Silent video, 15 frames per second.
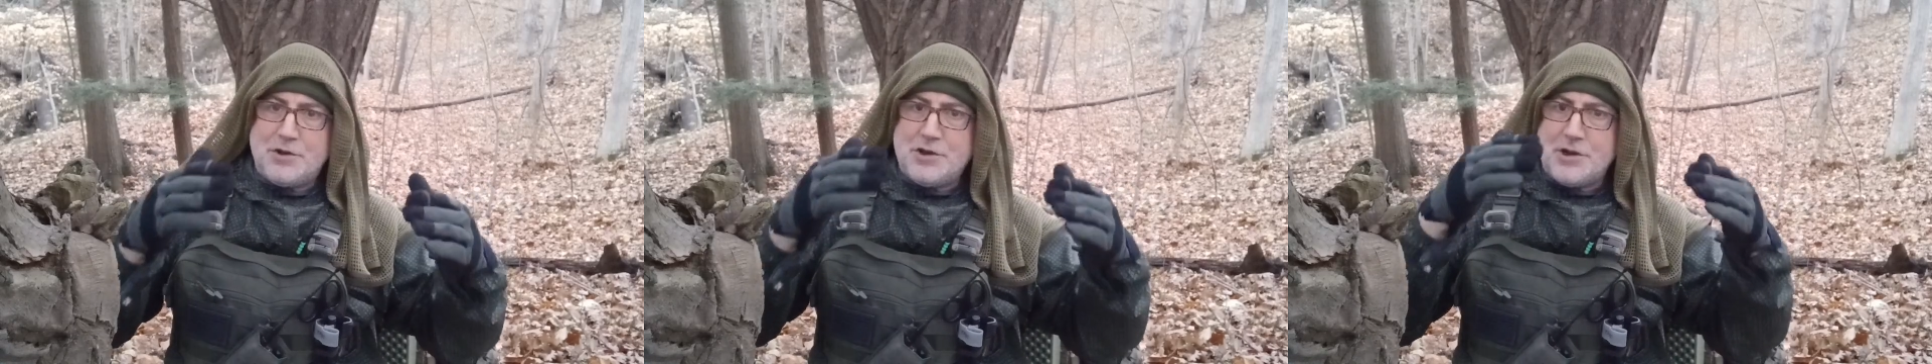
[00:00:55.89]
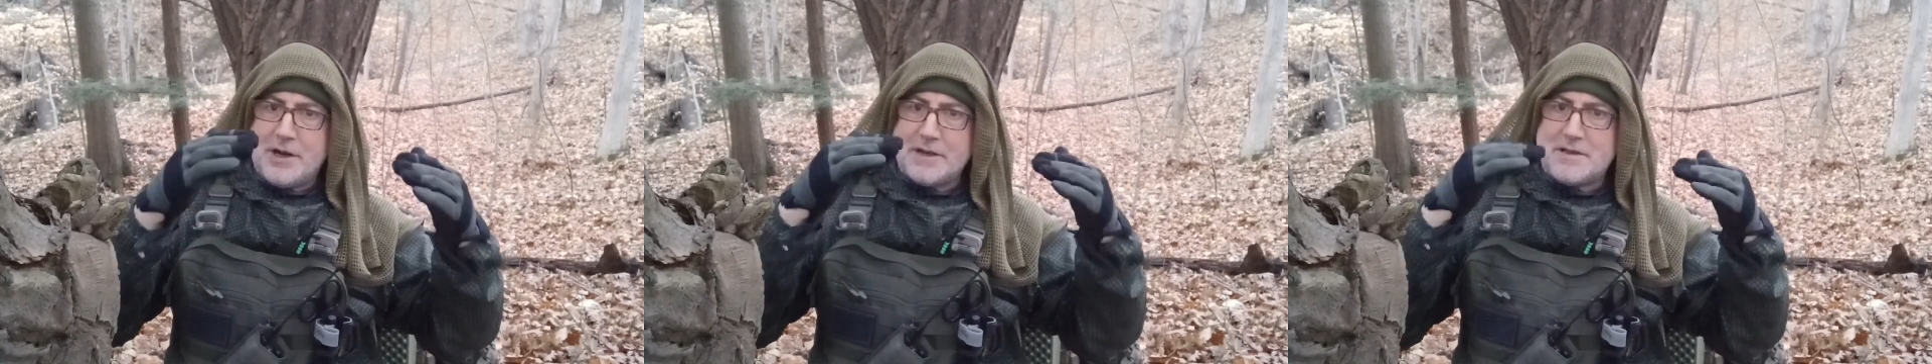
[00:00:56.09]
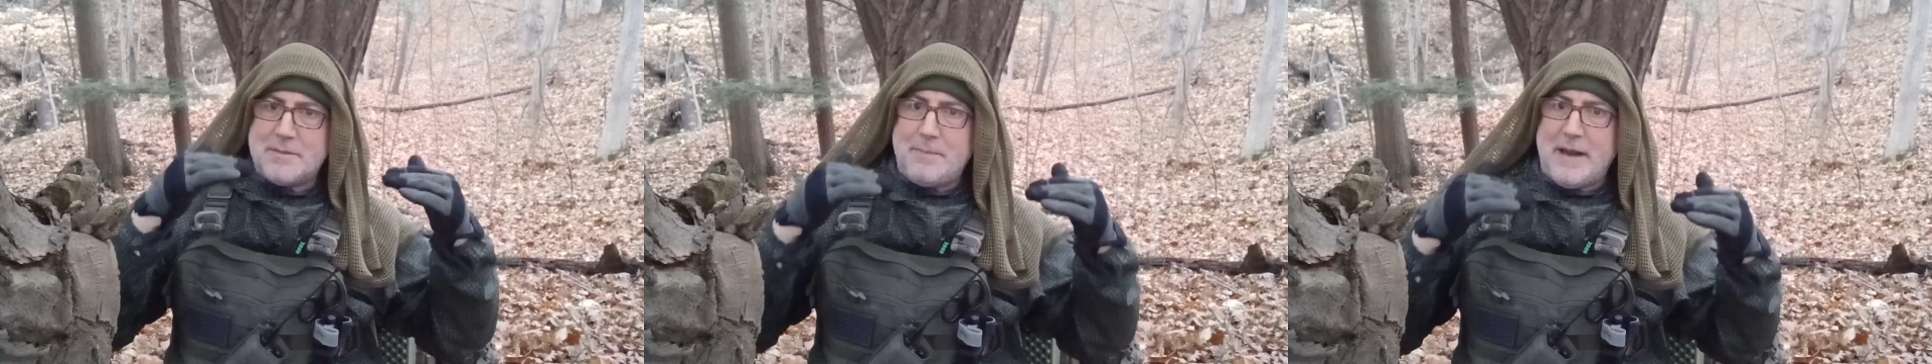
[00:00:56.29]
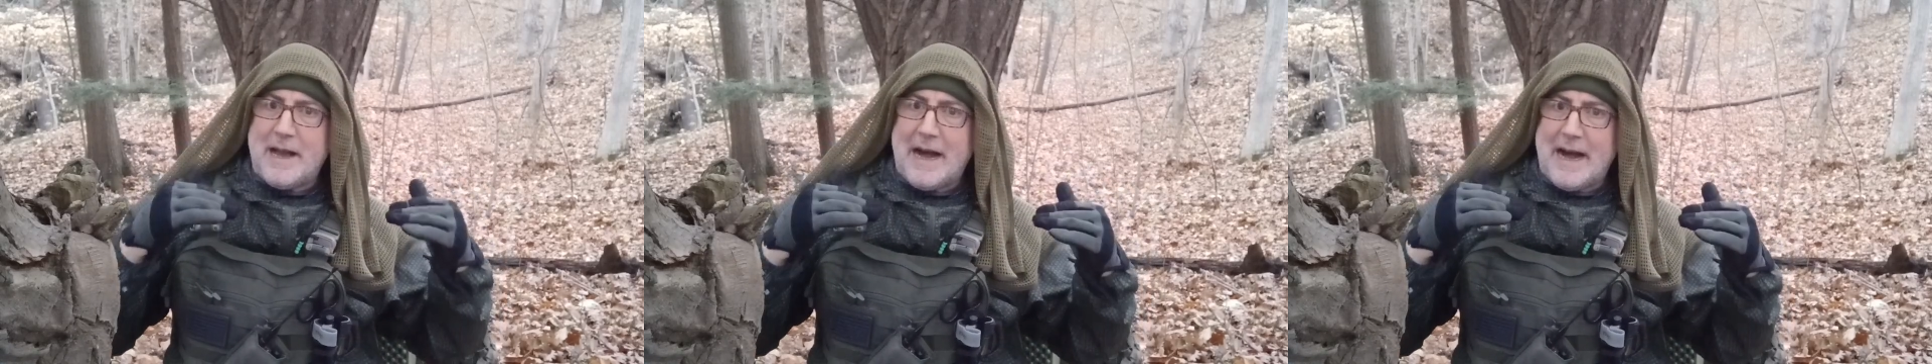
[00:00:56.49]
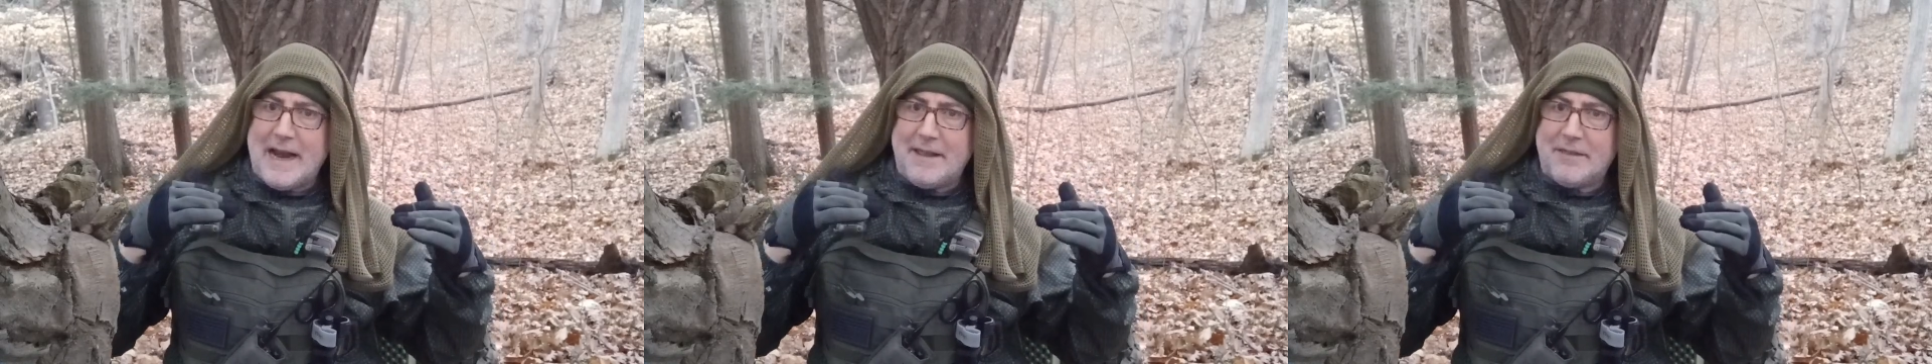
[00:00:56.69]
just
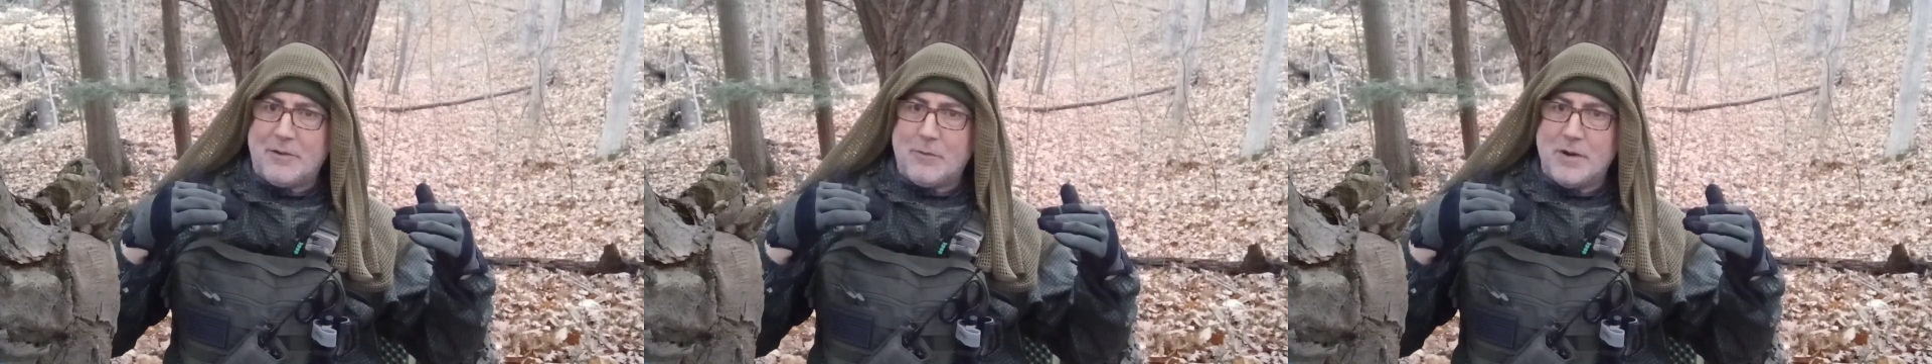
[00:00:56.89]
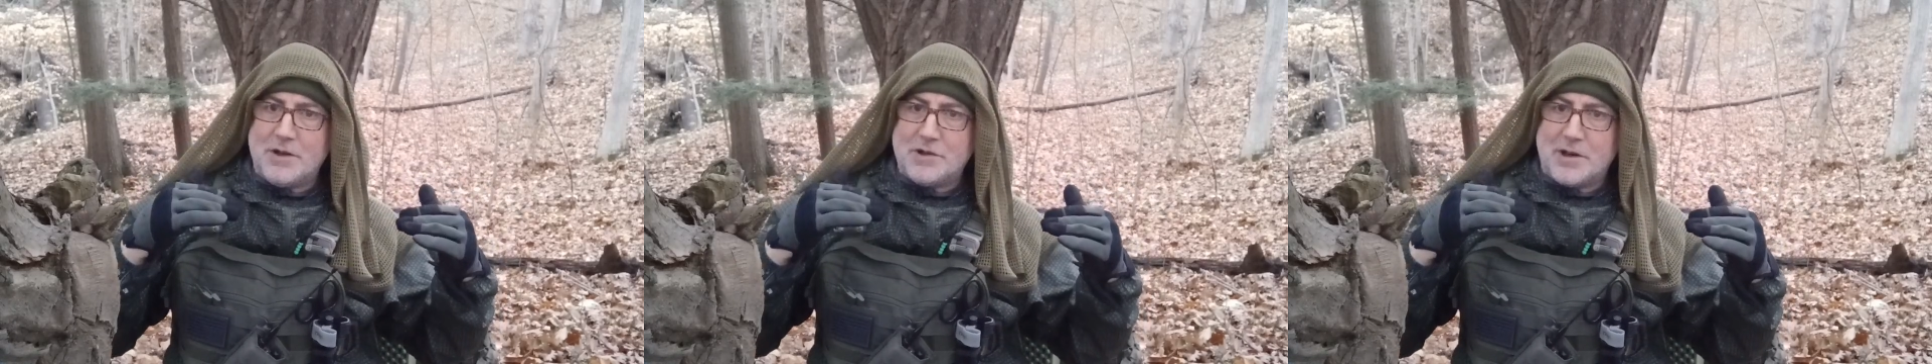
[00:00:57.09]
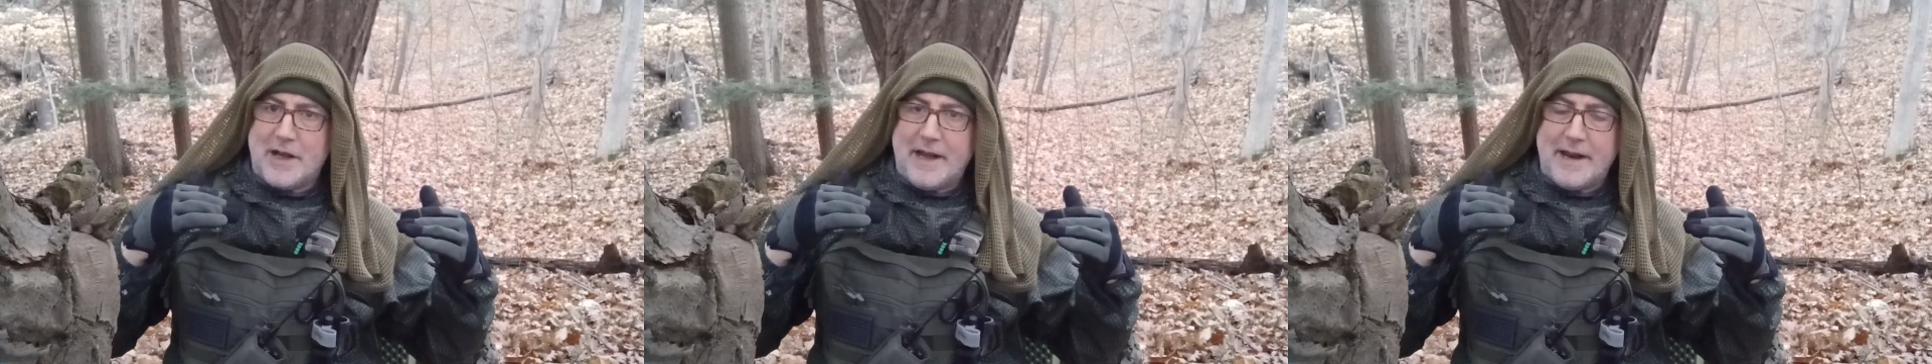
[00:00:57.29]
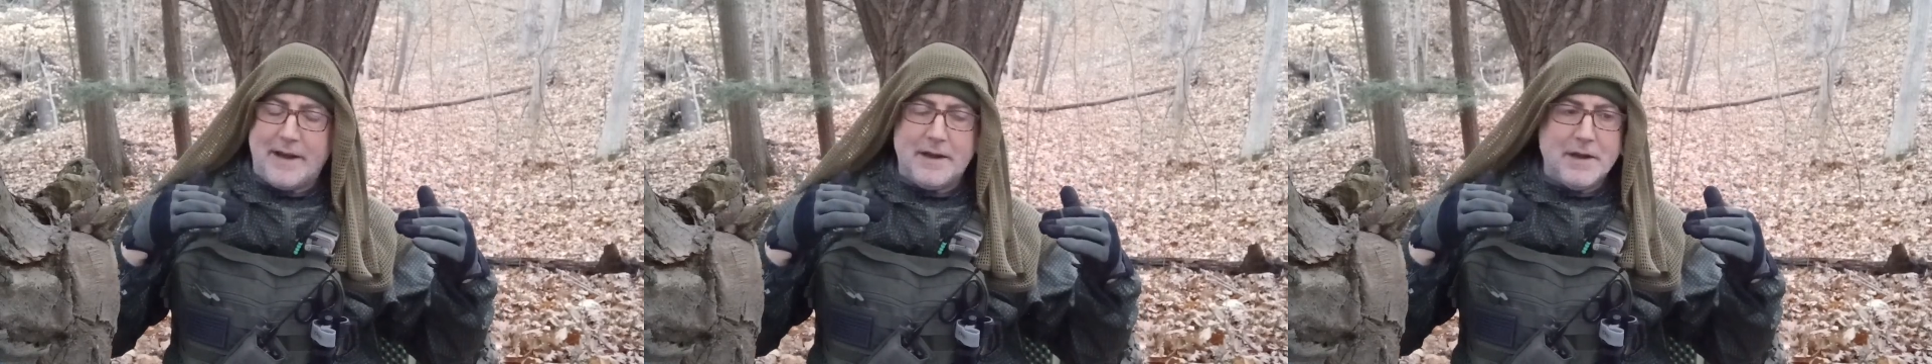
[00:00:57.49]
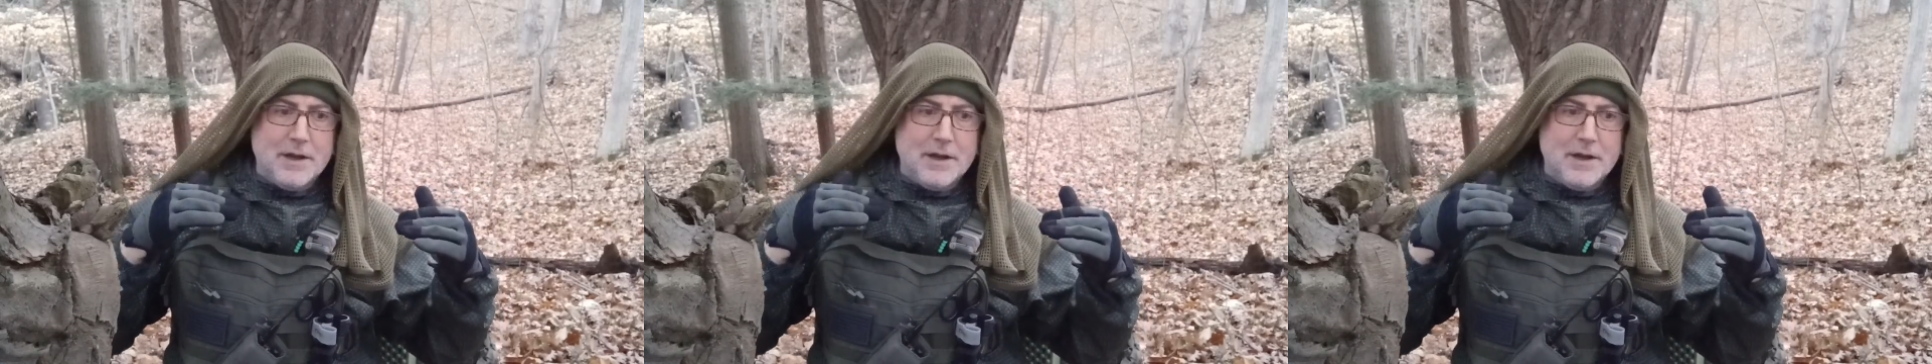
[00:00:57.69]
behind the ridge line.